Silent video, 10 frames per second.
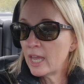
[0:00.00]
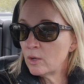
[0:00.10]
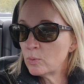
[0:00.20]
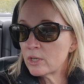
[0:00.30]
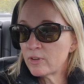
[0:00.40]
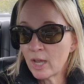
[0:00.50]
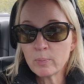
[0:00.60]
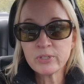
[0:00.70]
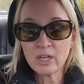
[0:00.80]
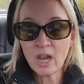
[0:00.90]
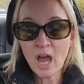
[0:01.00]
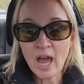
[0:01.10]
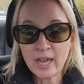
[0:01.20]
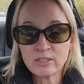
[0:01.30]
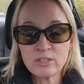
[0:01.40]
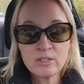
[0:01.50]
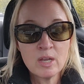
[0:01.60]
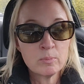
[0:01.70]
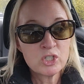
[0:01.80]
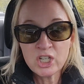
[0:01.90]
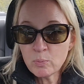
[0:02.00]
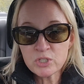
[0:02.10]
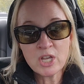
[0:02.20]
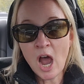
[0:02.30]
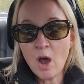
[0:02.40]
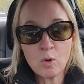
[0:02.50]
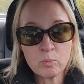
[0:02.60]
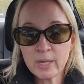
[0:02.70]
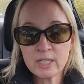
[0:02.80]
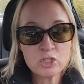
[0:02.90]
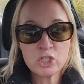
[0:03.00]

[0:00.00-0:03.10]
It would have helped a lot. But she was gone, man.